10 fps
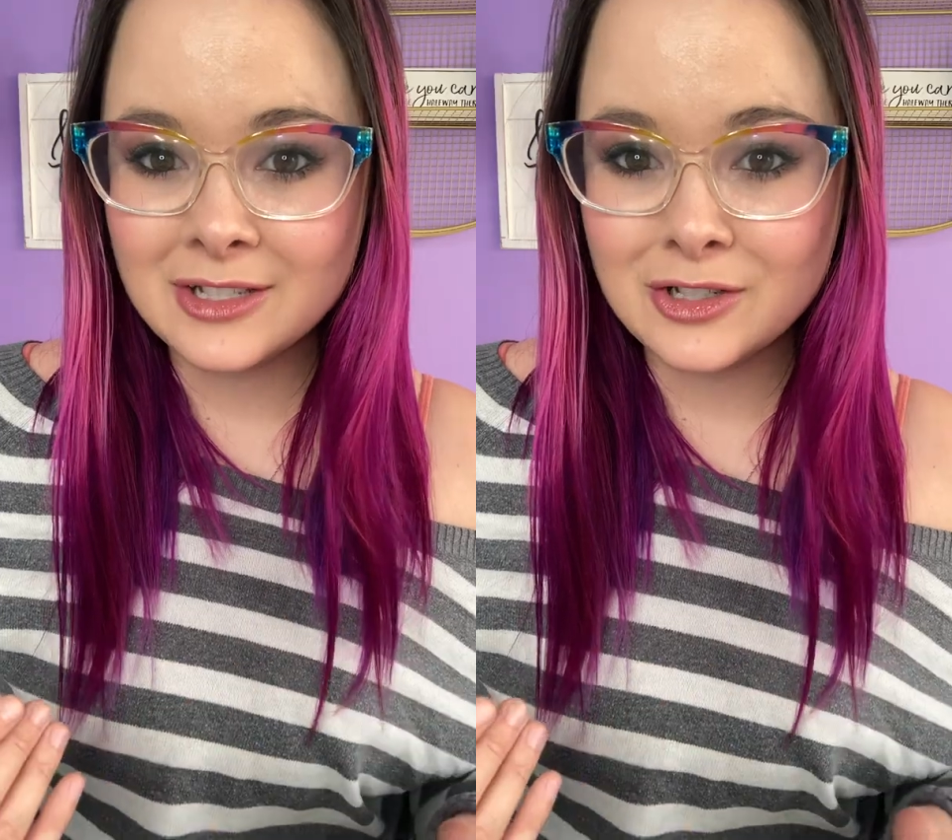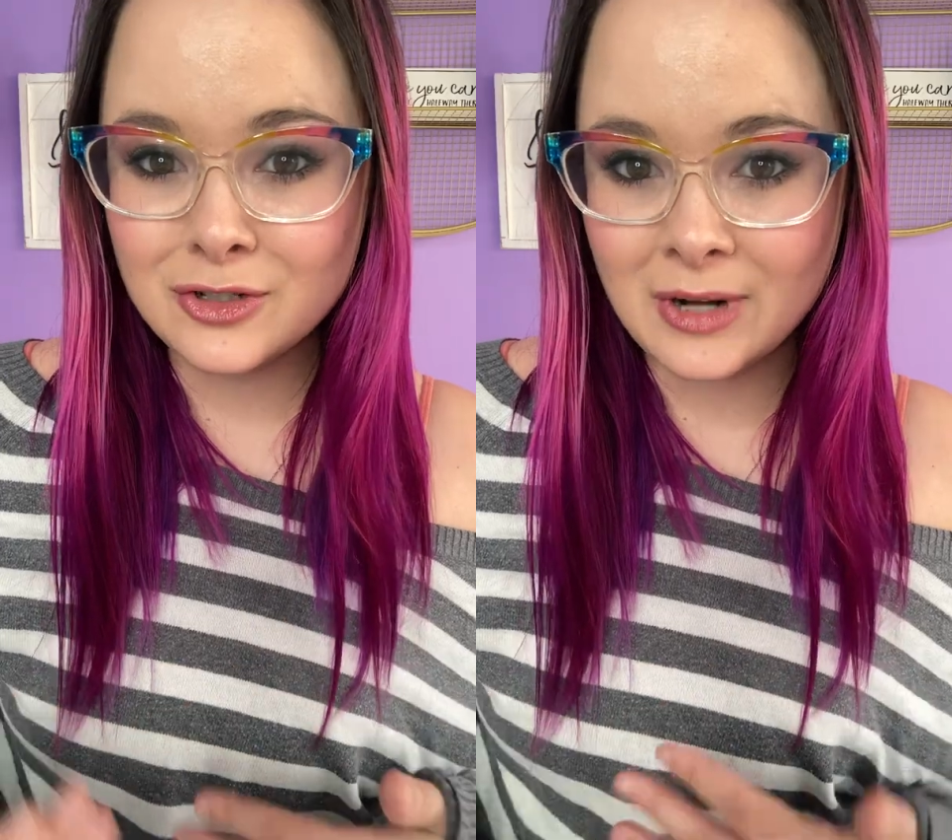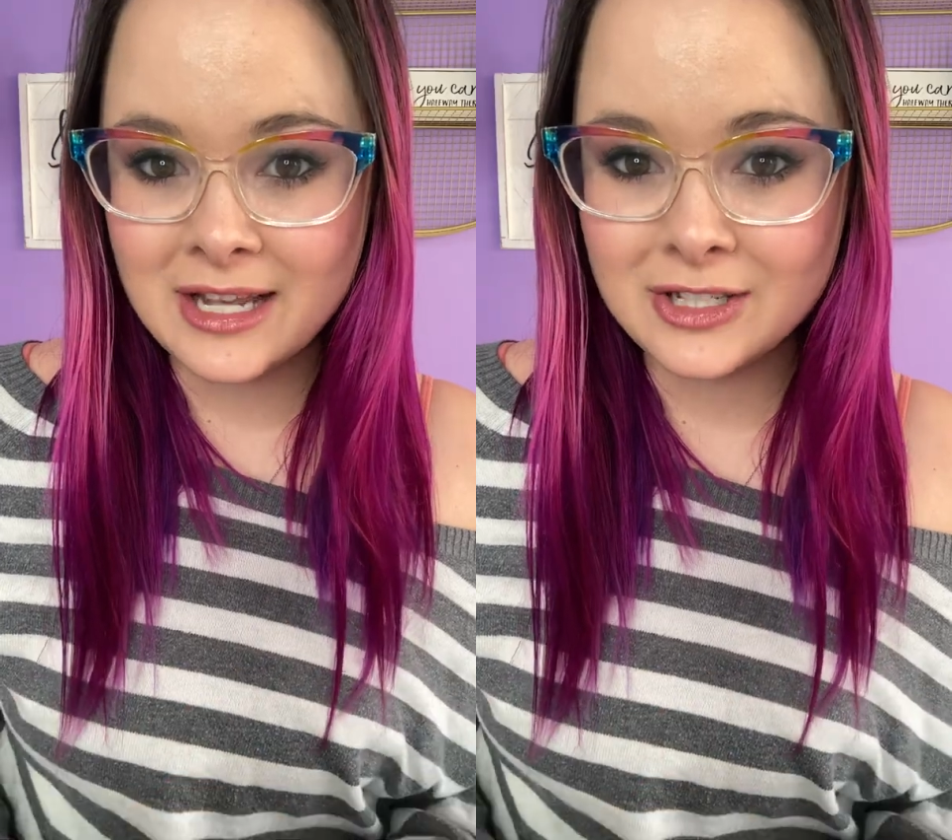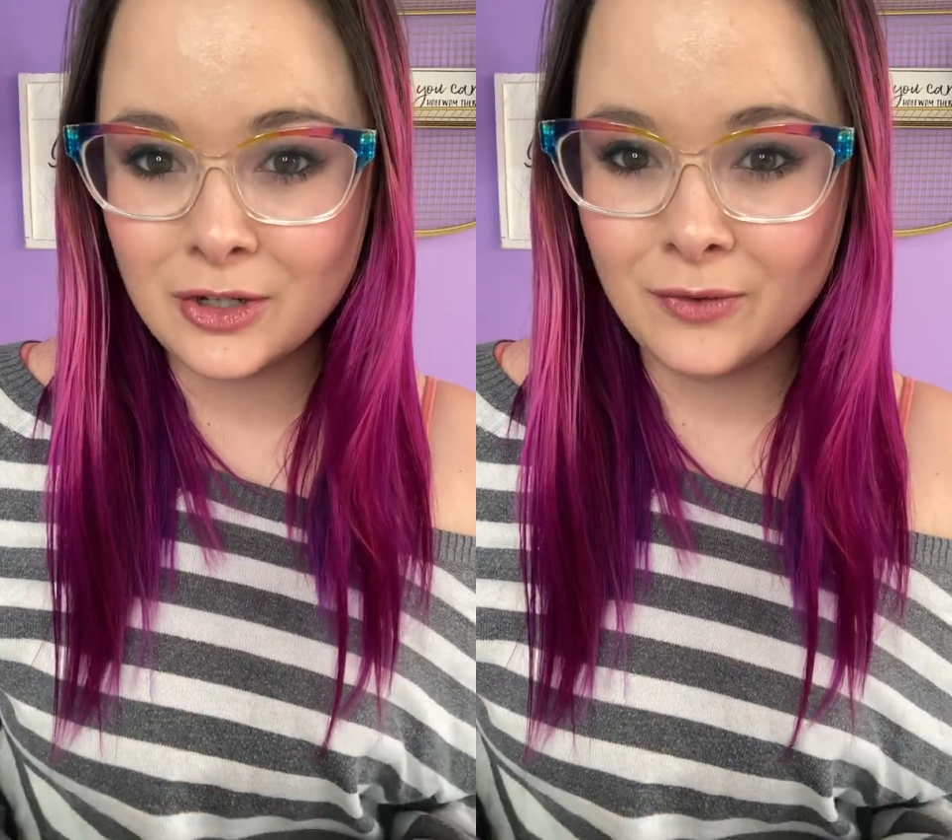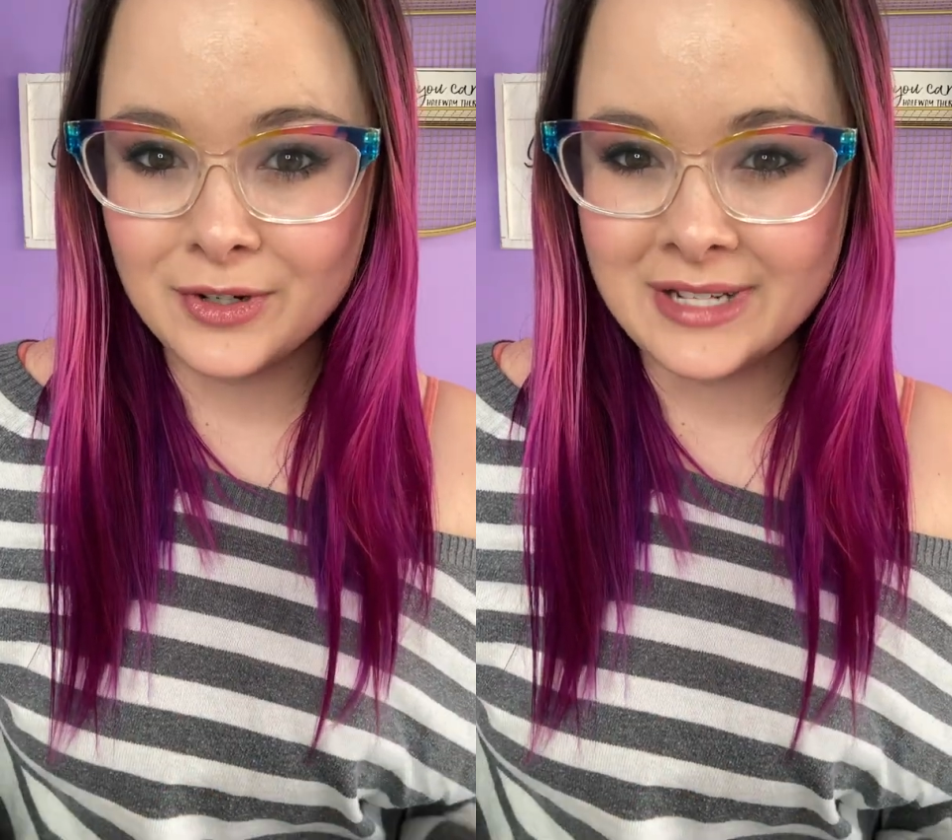stressed
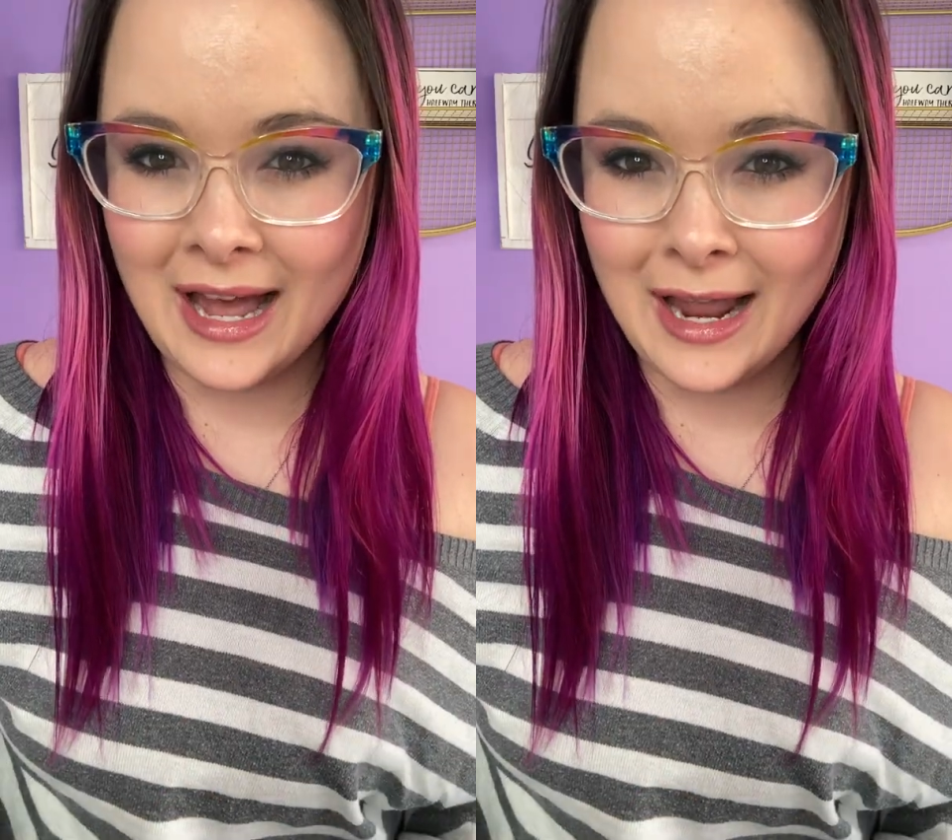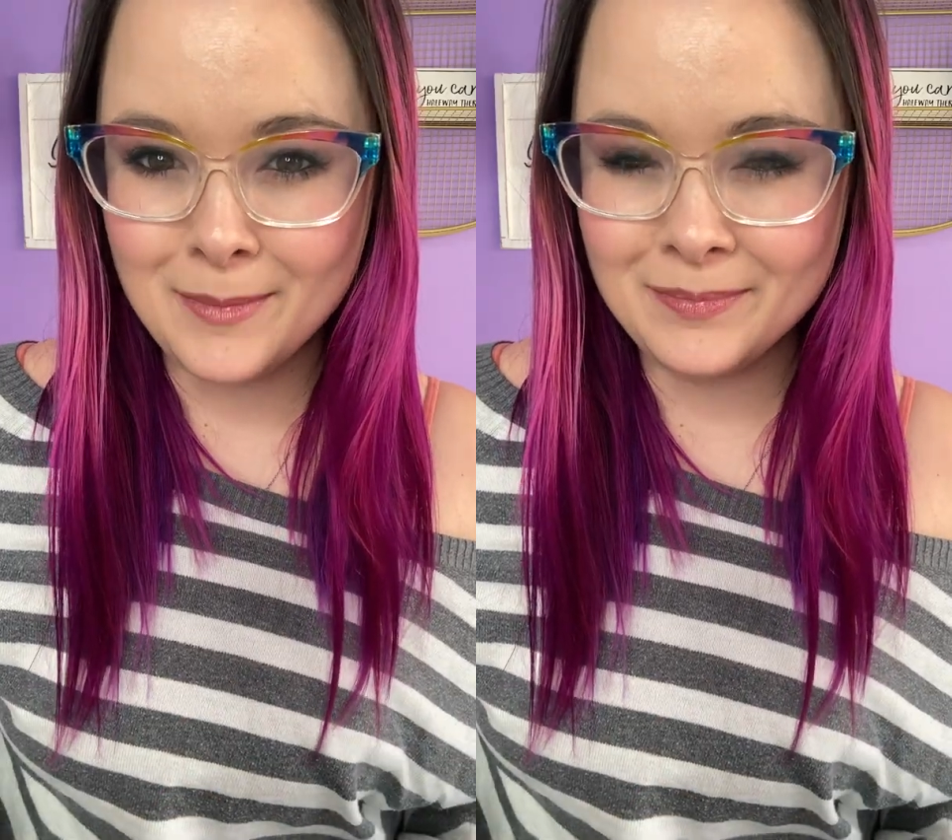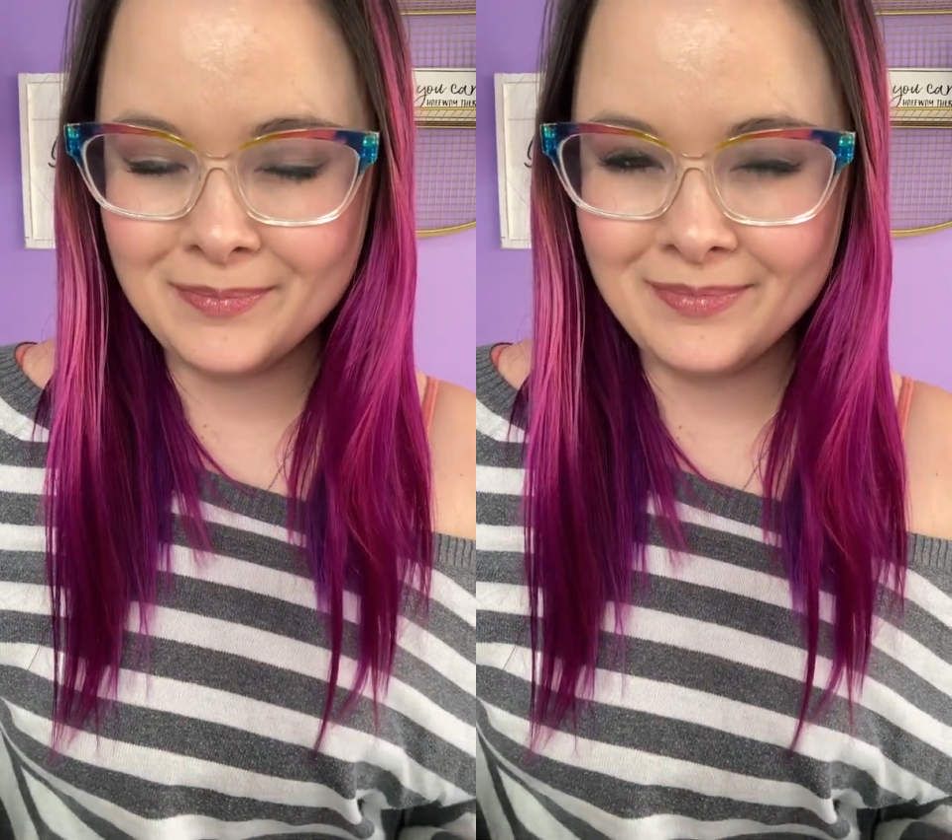over time.